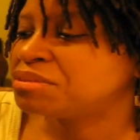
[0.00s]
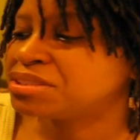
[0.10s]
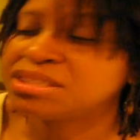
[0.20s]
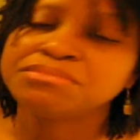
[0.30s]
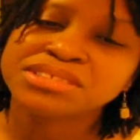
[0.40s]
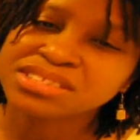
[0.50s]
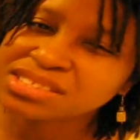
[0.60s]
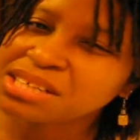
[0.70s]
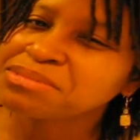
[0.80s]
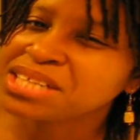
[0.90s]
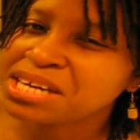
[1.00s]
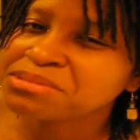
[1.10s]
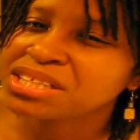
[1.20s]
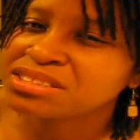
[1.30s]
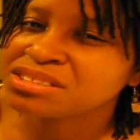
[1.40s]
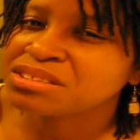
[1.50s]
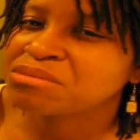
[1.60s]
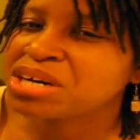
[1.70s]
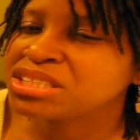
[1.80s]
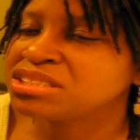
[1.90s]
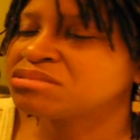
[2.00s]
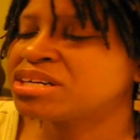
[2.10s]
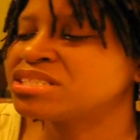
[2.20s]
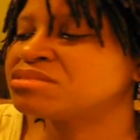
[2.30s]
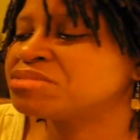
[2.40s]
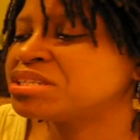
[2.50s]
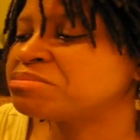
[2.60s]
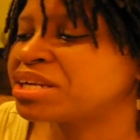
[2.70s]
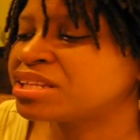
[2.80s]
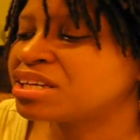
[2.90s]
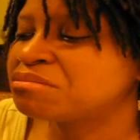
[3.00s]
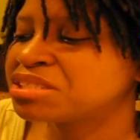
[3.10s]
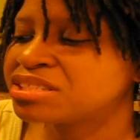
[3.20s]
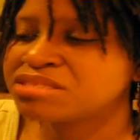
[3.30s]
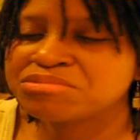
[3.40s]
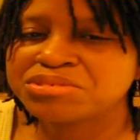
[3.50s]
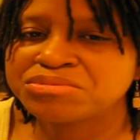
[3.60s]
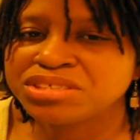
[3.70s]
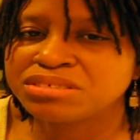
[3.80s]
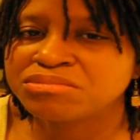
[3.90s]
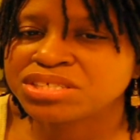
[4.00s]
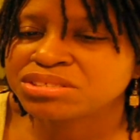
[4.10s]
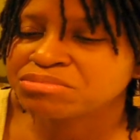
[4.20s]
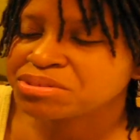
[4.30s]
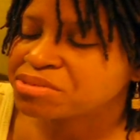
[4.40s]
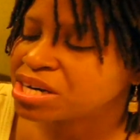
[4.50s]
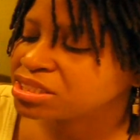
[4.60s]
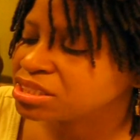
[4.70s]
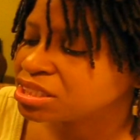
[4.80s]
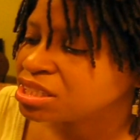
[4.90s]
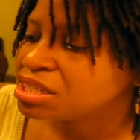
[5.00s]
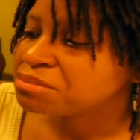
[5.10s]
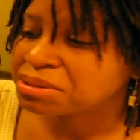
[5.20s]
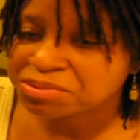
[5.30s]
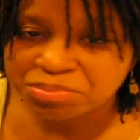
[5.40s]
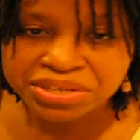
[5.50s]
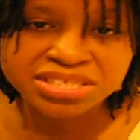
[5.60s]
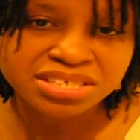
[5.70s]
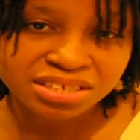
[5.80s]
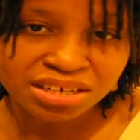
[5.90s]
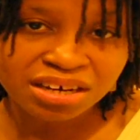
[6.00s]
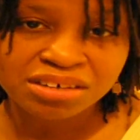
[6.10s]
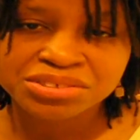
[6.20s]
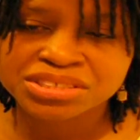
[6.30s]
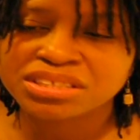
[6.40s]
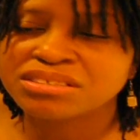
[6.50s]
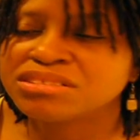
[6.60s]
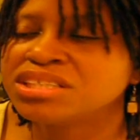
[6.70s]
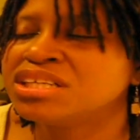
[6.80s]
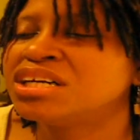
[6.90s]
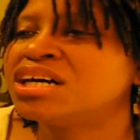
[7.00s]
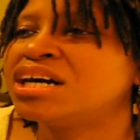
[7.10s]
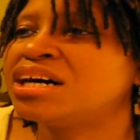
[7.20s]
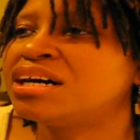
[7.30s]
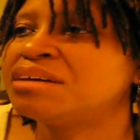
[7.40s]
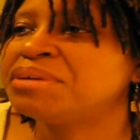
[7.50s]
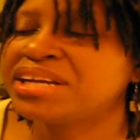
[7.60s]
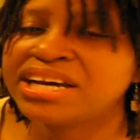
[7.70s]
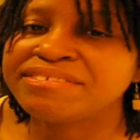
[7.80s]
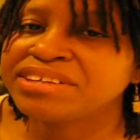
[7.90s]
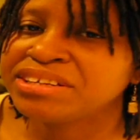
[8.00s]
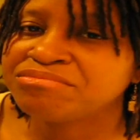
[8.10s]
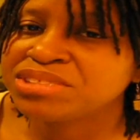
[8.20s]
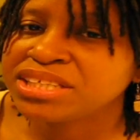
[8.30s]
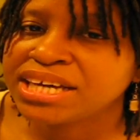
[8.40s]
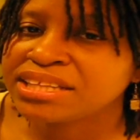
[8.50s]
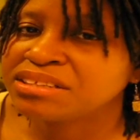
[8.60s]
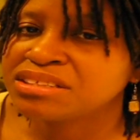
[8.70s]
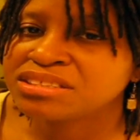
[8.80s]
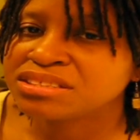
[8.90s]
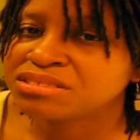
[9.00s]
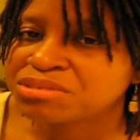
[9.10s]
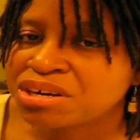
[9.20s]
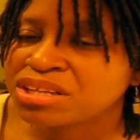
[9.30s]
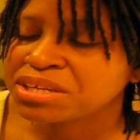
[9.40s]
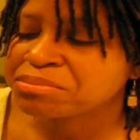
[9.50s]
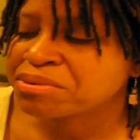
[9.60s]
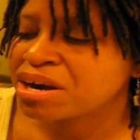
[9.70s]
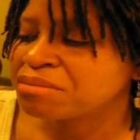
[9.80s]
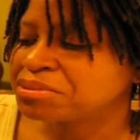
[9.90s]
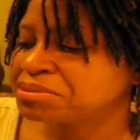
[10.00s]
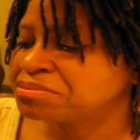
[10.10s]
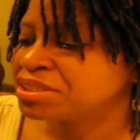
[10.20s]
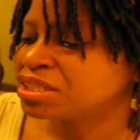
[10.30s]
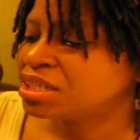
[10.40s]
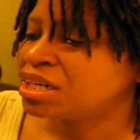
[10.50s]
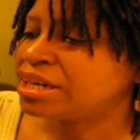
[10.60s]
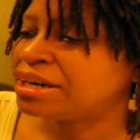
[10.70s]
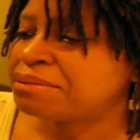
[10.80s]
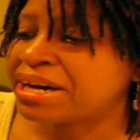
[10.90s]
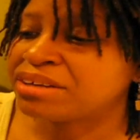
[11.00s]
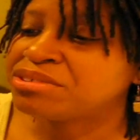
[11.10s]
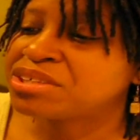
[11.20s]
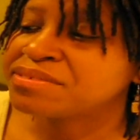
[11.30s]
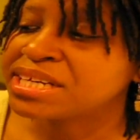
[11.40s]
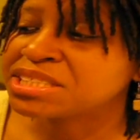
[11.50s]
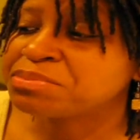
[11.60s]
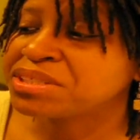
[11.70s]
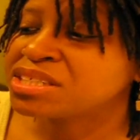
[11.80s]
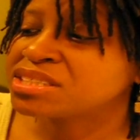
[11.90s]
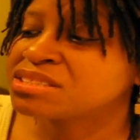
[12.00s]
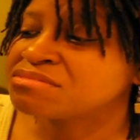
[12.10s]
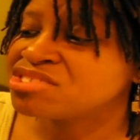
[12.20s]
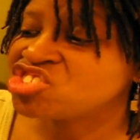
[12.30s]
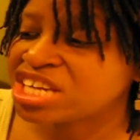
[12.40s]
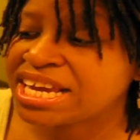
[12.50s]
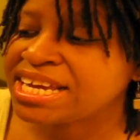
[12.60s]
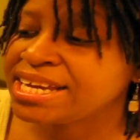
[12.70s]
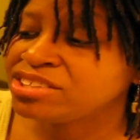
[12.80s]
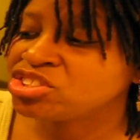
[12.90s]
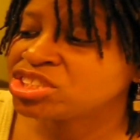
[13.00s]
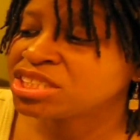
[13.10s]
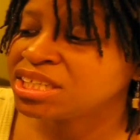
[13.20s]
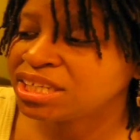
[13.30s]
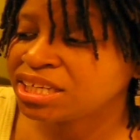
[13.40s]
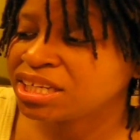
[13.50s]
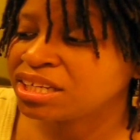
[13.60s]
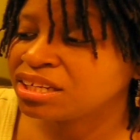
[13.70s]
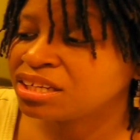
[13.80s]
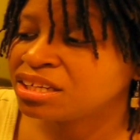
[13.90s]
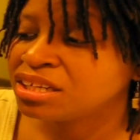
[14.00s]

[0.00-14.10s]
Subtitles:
Sometimes I still wash it twice a week, but I think I'm going to stick with, once a week washing. But I'm spritzing also, and I haven't really had the crawling problem. I don't know if that's because of the change in,